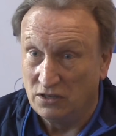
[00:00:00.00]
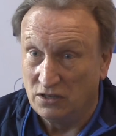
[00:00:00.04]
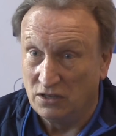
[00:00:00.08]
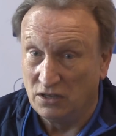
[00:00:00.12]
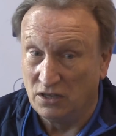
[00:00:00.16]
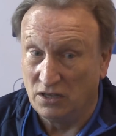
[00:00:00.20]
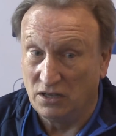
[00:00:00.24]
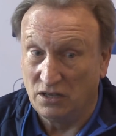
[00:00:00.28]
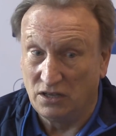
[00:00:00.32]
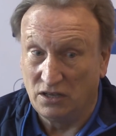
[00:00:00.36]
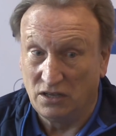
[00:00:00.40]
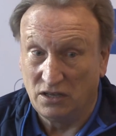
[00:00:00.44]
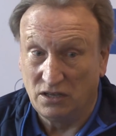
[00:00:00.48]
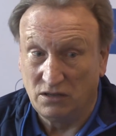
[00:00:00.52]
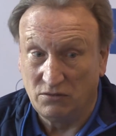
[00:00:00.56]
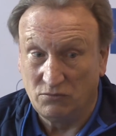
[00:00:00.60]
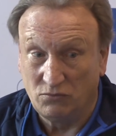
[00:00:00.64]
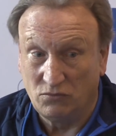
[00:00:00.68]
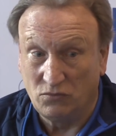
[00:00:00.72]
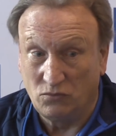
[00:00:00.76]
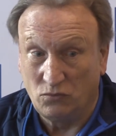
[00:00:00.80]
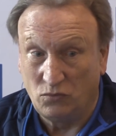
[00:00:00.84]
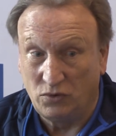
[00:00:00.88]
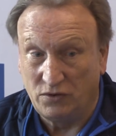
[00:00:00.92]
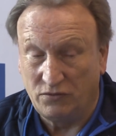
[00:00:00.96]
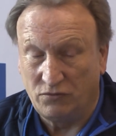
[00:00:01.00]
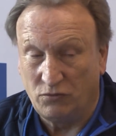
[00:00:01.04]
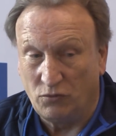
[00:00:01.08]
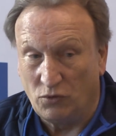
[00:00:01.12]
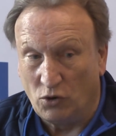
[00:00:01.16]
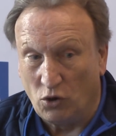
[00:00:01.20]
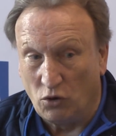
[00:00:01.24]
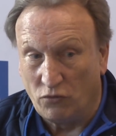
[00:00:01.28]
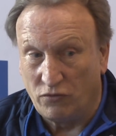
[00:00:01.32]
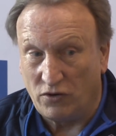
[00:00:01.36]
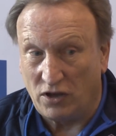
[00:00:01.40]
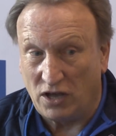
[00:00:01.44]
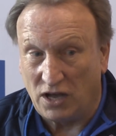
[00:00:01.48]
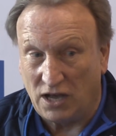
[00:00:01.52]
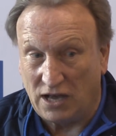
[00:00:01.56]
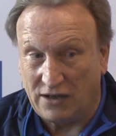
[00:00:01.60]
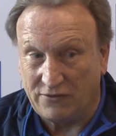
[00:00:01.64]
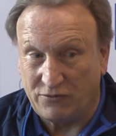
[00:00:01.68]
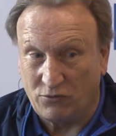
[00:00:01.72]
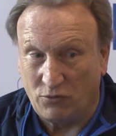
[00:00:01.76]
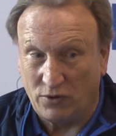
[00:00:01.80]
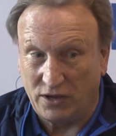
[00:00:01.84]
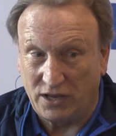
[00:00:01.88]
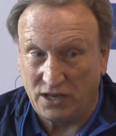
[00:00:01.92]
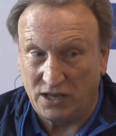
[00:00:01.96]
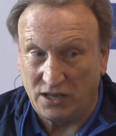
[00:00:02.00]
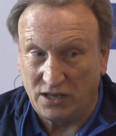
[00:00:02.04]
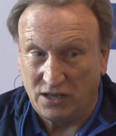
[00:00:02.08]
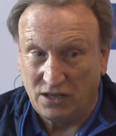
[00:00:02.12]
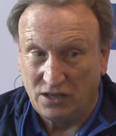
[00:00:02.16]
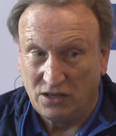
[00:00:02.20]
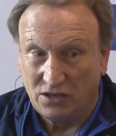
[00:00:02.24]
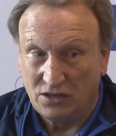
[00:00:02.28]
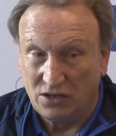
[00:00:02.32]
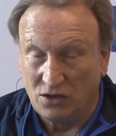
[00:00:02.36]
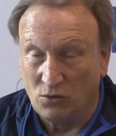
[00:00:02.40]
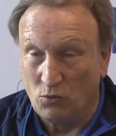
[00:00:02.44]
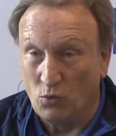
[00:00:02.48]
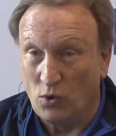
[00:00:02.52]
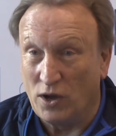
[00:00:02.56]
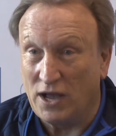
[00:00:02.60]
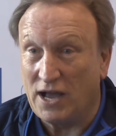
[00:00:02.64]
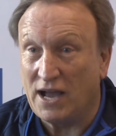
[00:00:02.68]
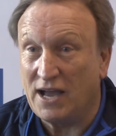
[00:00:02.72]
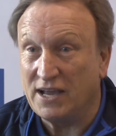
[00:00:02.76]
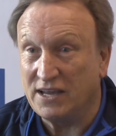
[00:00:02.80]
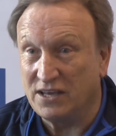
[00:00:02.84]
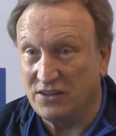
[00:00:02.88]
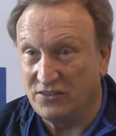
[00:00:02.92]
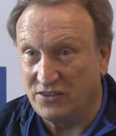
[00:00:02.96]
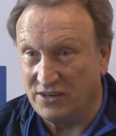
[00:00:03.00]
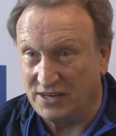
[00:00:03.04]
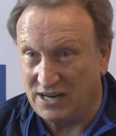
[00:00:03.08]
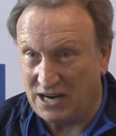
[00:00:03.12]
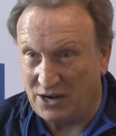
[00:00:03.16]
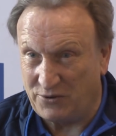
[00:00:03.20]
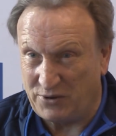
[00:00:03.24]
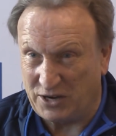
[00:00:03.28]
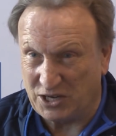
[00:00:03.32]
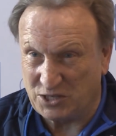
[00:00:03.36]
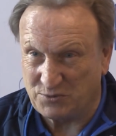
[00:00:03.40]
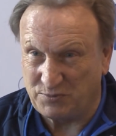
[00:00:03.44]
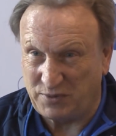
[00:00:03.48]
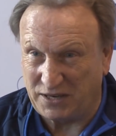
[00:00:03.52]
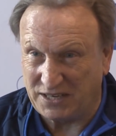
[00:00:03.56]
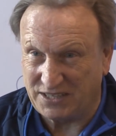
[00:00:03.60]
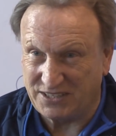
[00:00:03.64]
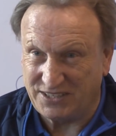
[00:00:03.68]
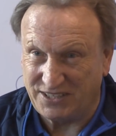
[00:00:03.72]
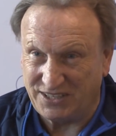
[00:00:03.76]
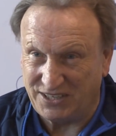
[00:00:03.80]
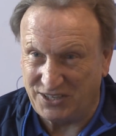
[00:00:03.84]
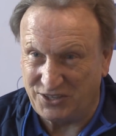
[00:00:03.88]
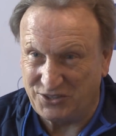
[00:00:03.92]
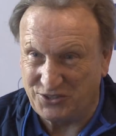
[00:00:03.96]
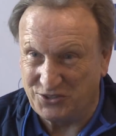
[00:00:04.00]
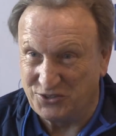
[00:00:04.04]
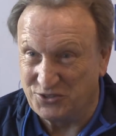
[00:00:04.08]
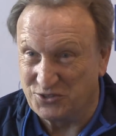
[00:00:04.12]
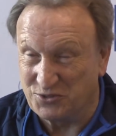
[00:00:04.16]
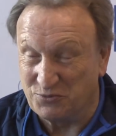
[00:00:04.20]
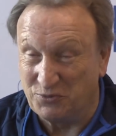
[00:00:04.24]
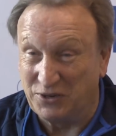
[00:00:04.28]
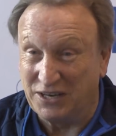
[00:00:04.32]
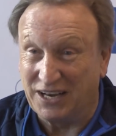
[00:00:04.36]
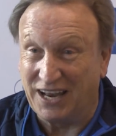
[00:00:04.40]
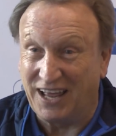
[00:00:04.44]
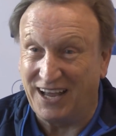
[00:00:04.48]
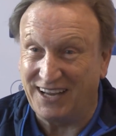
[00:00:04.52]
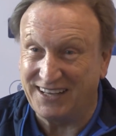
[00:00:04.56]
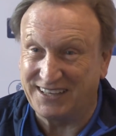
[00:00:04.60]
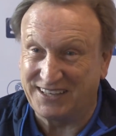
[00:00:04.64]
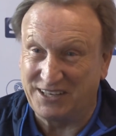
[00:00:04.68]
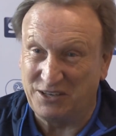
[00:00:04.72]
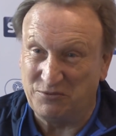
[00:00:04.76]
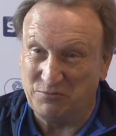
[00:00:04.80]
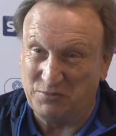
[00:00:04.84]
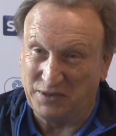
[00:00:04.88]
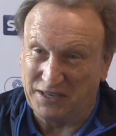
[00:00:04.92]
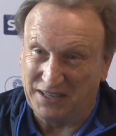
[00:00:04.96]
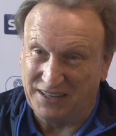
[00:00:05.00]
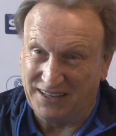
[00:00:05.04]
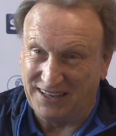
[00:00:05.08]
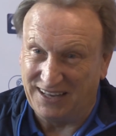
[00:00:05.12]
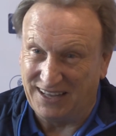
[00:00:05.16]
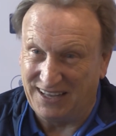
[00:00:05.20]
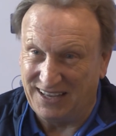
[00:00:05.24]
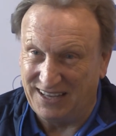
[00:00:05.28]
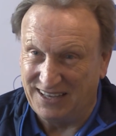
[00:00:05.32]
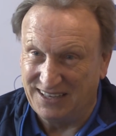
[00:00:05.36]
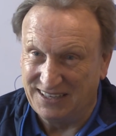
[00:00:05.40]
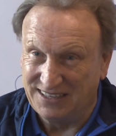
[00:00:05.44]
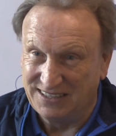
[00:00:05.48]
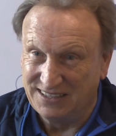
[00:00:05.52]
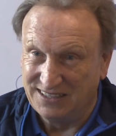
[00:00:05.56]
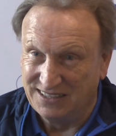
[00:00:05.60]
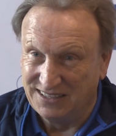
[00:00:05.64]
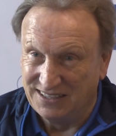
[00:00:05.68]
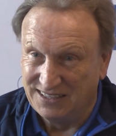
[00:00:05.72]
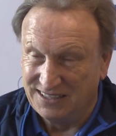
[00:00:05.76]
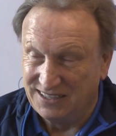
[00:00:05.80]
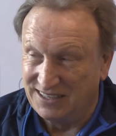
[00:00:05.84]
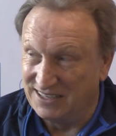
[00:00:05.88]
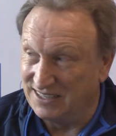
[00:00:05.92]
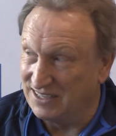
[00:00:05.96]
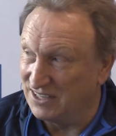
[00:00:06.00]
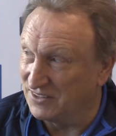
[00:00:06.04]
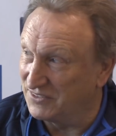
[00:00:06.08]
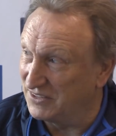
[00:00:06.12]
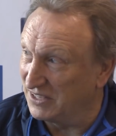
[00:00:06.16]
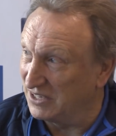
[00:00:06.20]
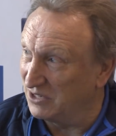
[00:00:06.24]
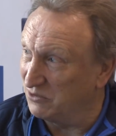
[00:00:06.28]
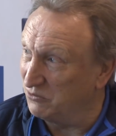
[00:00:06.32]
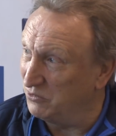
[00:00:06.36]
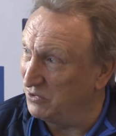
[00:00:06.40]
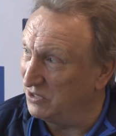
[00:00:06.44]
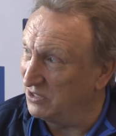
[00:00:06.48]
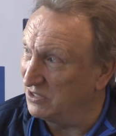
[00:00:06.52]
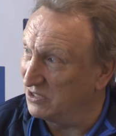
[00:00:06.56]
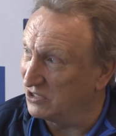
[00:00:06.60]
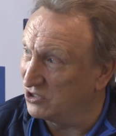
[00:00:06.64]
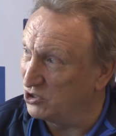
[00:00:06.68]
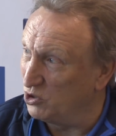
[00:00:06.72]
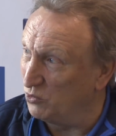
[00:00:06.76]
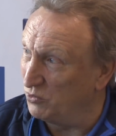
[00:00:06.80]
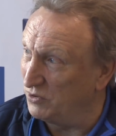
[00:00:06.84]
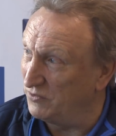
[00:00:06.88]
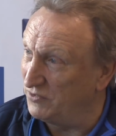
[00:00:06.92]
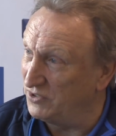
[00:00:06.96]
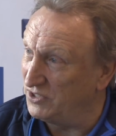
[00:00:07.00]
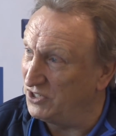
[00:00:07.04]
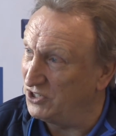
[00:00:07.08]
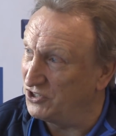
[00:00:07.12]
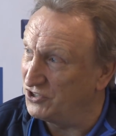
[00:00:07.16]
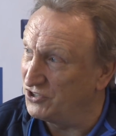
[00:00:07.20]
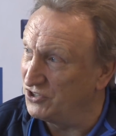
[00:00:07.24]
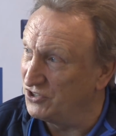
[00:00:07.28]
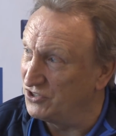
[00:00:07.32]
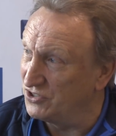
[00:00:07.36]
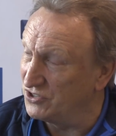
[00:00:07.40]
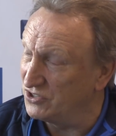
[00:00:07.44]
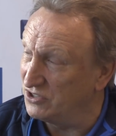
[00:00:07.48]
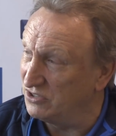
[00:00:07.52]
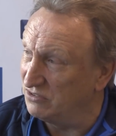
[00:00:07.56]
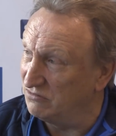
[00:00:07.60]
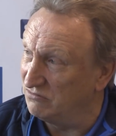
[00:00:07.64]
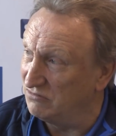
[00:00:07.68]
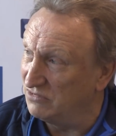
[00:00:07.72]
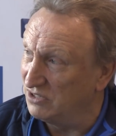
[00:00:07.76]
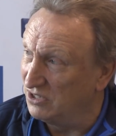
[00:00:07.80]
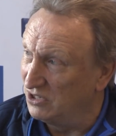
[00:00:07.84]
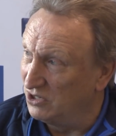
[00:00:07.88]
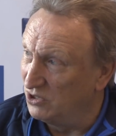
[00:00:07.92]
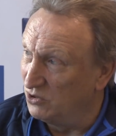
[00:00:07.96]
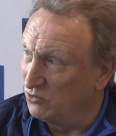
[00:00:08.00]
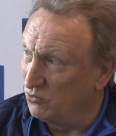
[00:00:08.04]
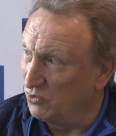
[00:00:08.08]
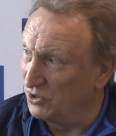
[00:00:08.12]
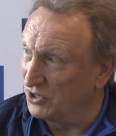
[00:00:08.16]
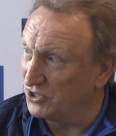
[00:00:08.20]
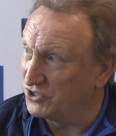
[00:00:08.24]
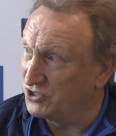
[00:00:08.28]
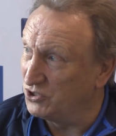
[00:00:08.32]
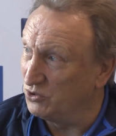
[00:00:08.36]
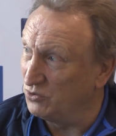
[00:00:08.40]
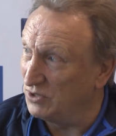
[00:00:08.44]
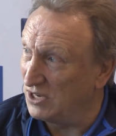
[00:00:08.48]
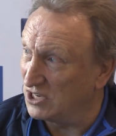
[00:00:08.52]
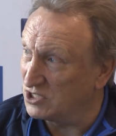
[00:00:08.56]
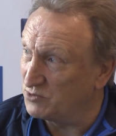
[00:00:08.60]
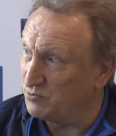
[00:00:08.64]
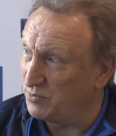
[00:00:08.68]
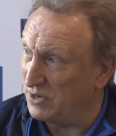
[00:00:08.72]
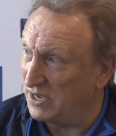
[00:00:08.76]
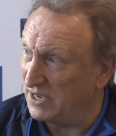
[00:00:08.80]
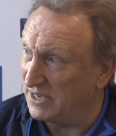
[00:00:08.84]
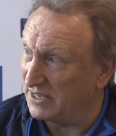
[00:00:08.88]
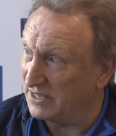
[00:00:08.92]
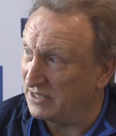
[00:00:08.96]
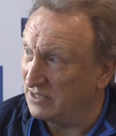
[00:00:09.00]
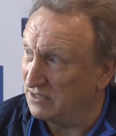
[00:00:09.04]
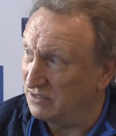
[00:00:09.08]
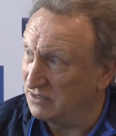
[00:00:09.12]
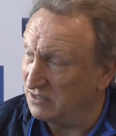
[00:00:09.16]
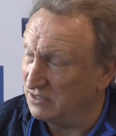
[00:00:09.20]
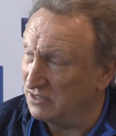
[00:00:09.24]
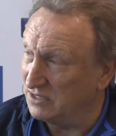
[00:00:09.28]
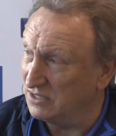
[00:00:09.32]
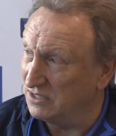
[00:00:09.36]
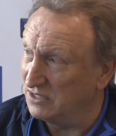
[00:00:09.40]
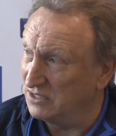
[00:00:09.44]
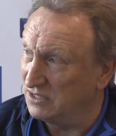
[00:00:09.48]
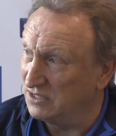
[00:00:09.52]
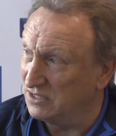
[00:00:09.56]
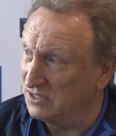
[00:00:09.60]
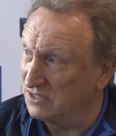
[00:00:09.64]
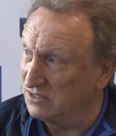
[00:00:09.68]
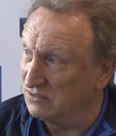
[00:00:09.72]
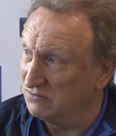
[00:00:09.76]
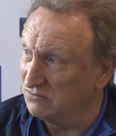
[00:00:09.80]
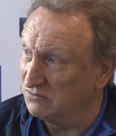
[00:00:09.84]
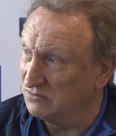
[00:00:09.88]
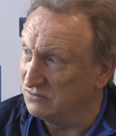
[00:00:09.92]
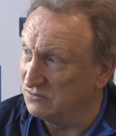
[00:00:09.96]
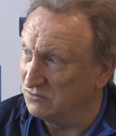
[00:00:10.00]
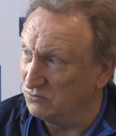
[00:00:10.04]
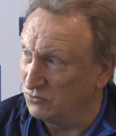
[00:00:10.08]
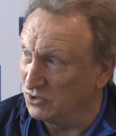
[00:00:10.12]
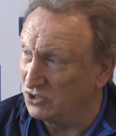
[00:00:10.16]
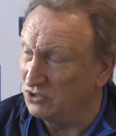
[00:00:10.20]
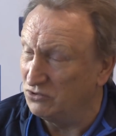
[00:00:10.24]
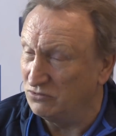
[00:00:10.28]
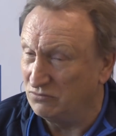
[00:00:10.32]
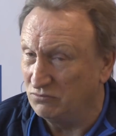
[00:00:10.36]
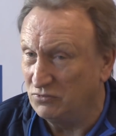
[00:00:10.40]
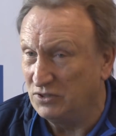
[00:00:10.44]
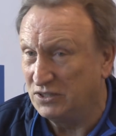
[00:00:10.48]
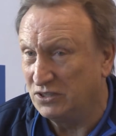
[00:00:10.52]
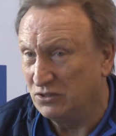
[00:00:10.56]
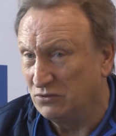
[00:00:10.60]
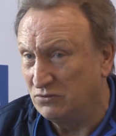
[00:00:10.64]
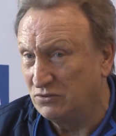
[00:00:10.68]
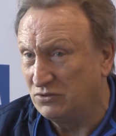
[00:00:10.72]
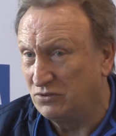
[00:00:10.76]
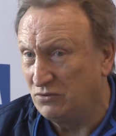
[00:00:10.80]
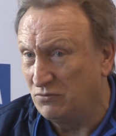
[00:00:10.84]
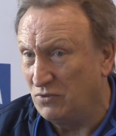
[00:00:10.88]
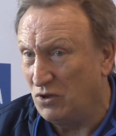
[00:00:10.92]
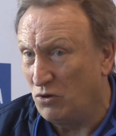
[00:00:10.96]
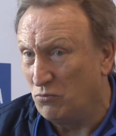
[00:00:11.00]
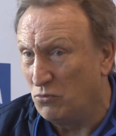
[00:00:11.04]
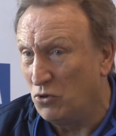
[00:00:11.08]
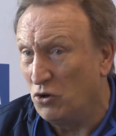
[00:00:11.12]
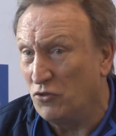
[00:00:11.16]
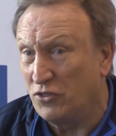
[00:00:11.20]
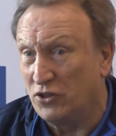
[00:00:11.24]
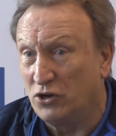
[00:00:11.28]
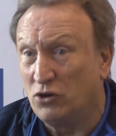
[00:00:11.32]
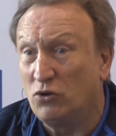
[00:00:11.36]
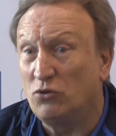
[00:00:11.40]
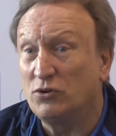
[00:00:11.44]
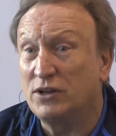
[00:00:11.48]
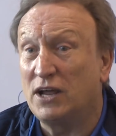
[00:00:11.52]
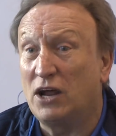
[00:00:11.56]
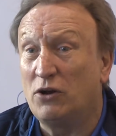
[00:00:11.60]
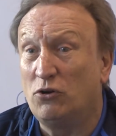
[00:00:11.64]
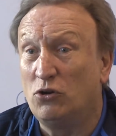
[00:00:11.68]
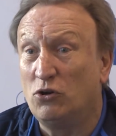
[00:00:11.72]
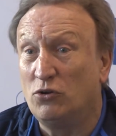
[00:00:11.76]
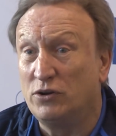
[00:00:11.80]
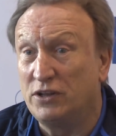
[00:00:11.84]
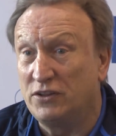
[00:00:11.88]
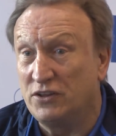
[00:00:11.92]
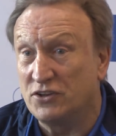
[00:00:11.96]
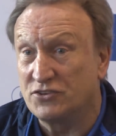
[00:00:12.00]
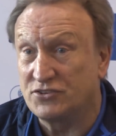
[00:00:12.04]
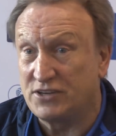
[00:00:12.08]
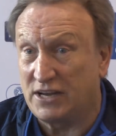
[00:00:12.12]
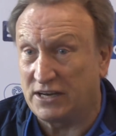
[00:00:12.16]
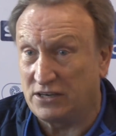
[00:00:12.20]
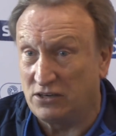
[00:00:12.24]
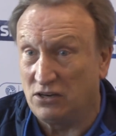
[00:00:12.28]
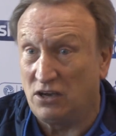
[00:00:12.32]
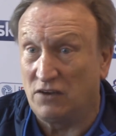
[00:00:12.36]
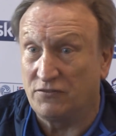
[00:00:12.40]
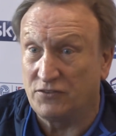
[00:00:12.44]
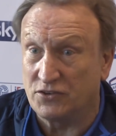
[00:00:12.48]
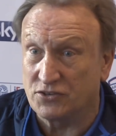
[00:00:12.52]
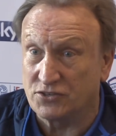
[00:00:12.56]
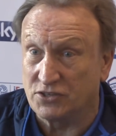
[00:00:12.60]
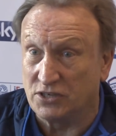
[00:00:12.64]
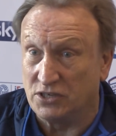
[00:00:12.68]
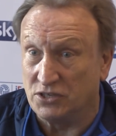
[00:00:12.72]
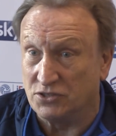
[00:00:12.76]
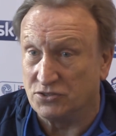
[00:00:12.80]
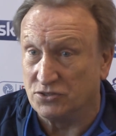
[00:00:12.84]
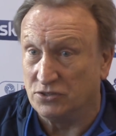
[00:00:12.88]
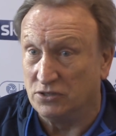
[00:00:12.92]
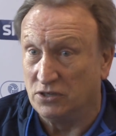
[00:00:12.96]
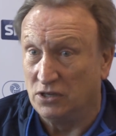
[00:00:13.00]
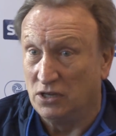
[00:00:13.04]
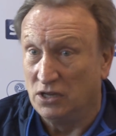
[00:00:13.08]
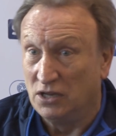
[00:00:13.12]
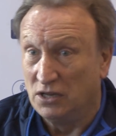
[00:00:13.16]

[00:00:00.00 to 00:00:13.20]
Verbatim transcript: We're over halfway and we're higher than our expectations, and we like it being there. And I think with a couple of additions and one or two lads back, we could more than hold our own in the second half of the season.